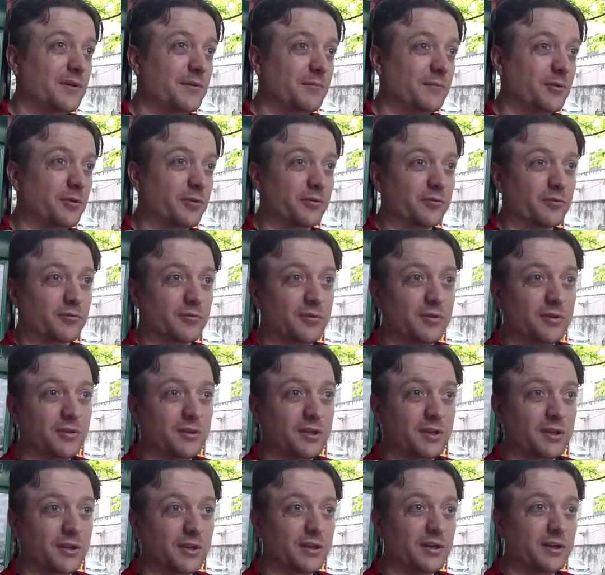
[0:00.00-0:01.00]

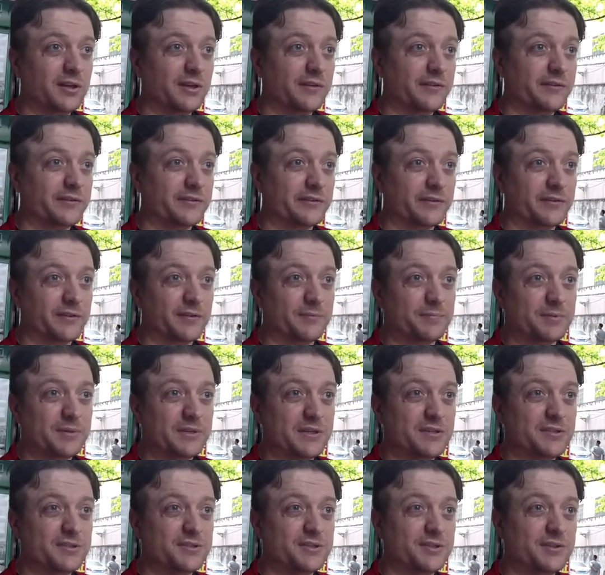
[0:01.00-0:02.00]
Motorola during the
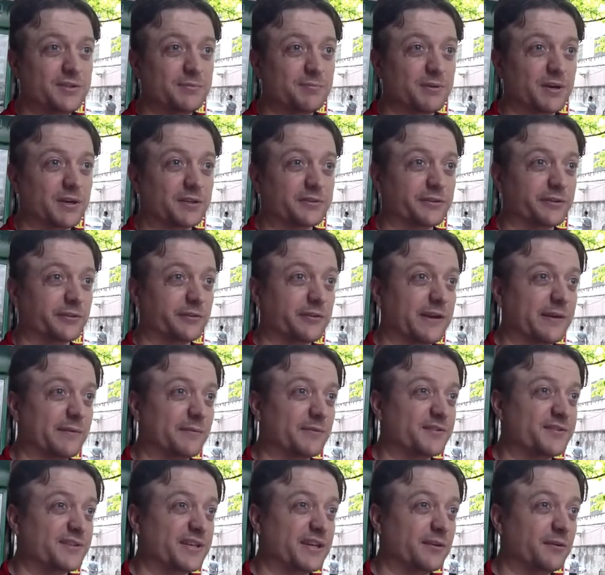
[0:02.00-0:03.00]
P&G Procter & Gamble
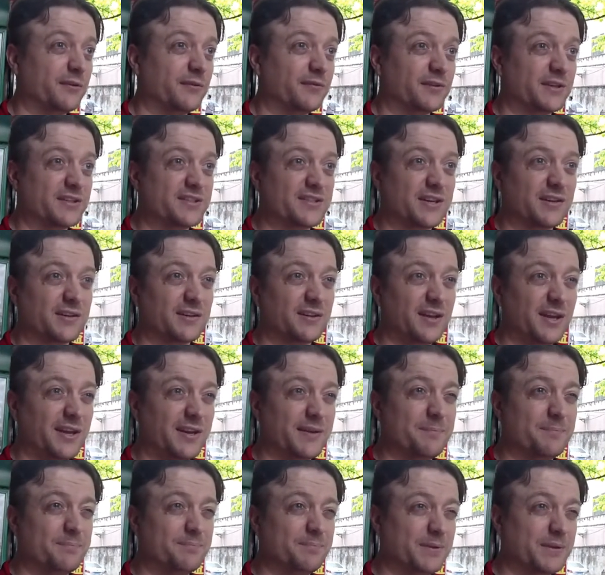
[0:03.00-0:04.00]
takeover. I taught a lot
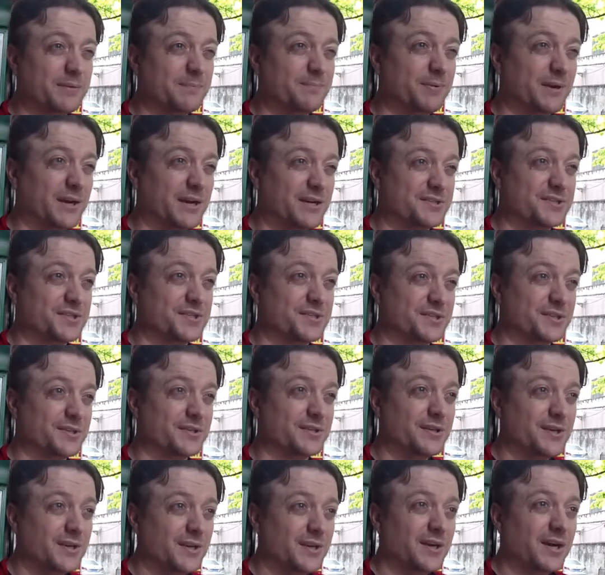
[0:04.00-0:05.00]
of big bosses that
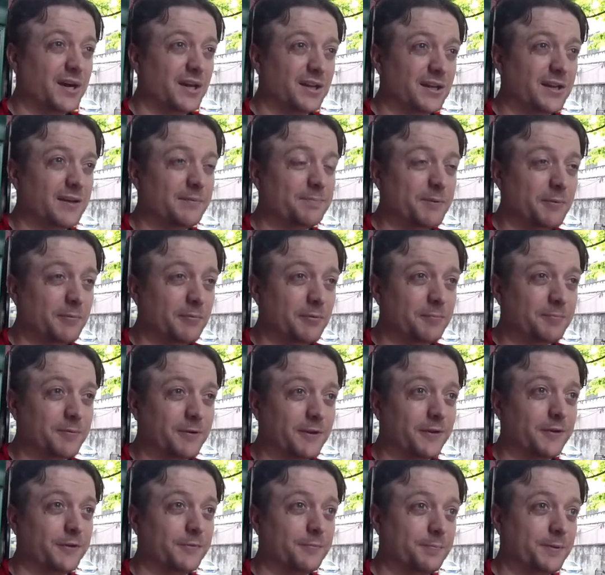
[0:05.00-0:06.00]
a lot of people
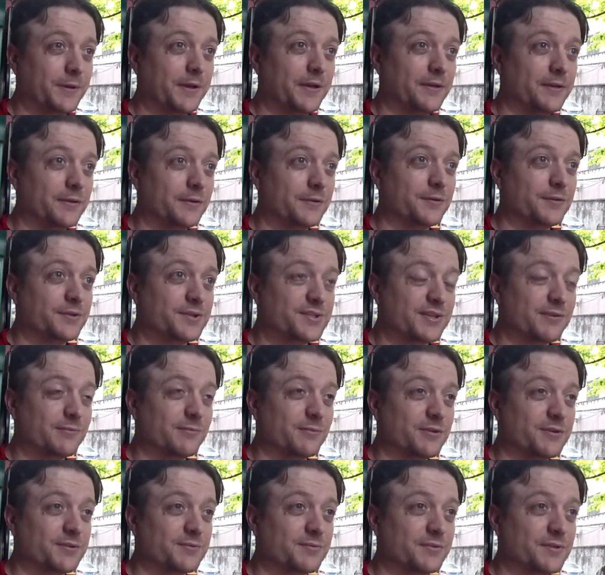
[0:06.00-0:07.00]
probably pay to go to
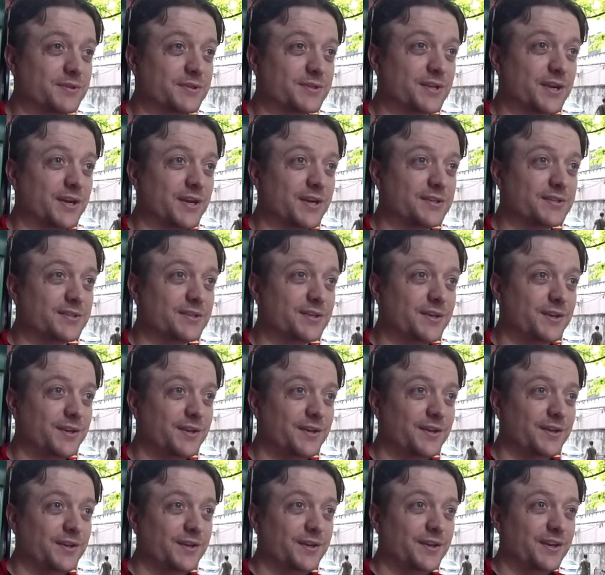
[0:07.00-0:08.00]
seminars with these guys.
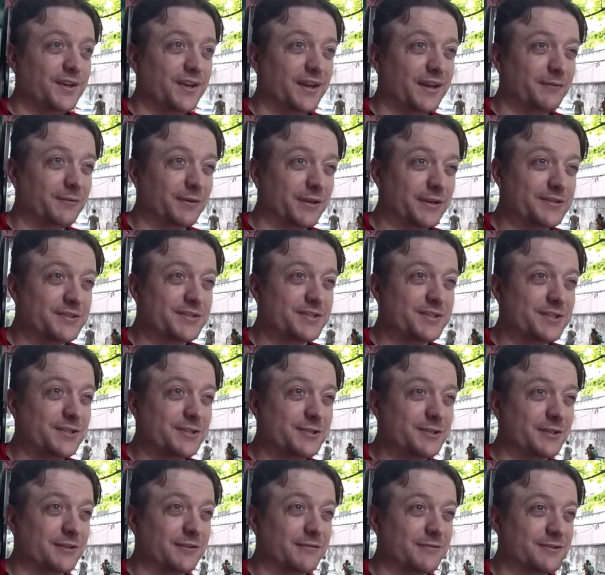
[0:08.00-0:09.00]
And when I was
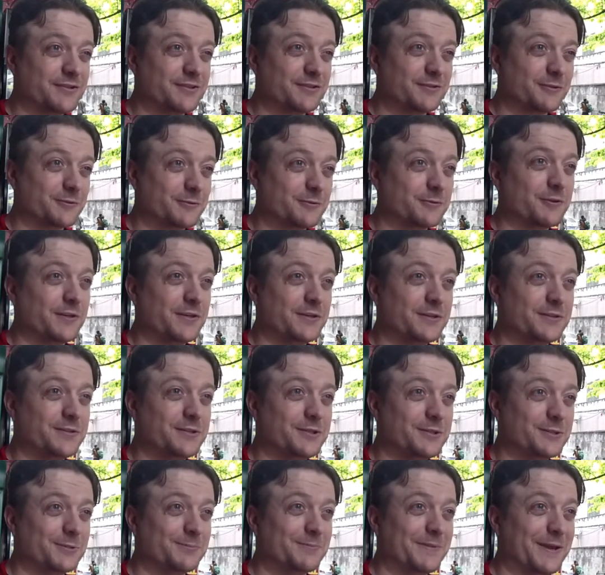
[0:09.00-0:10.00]
teaching them, I was trying to
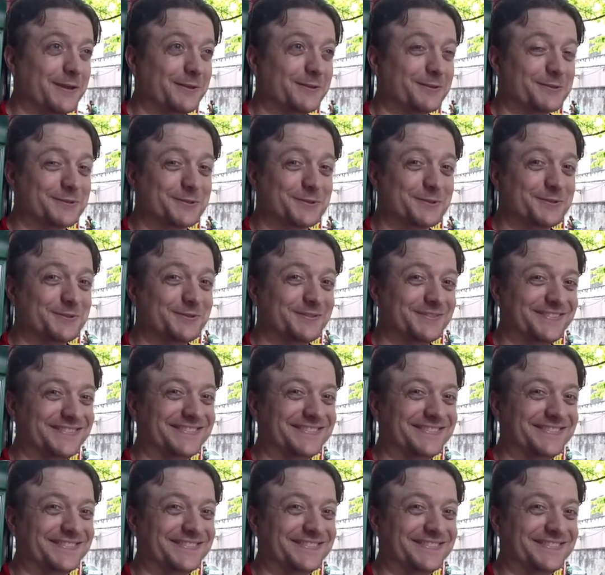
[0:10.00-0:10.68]
teach them ethics too.